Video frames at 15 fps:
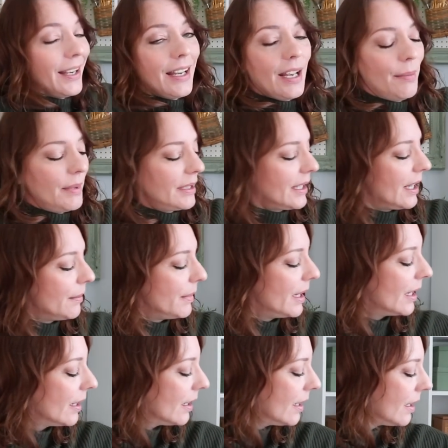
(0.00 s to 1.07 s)
Amazon,
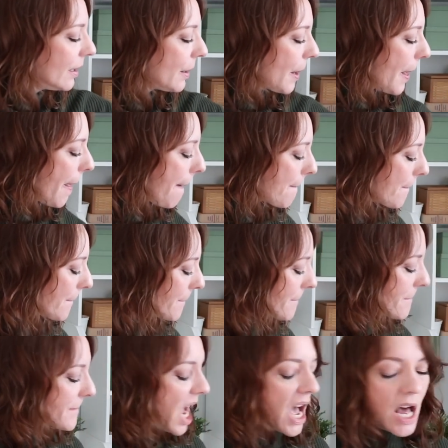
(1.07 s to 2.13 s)
man.
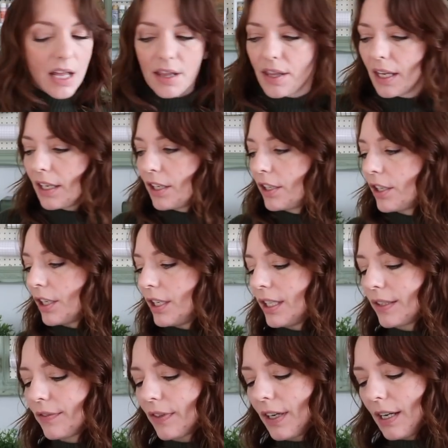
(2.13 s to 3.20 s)
Thank
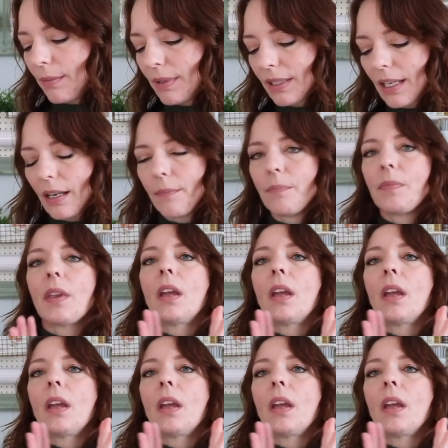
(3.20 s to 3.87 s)
goodness for Amazon.